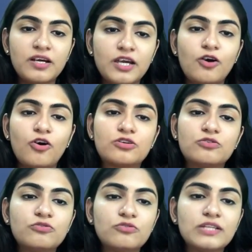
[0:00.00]
he got
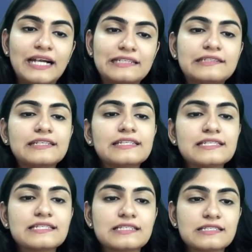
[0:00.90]
to know that it
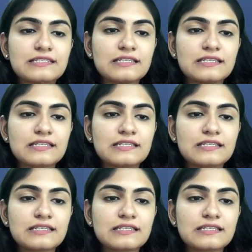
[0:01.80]
is